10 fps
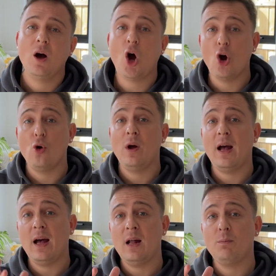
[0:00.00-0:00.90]
Oh,
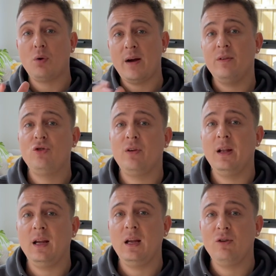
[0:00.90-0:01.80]
and private
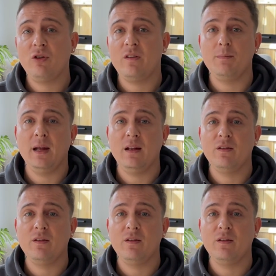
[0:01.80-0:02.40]
treaty just means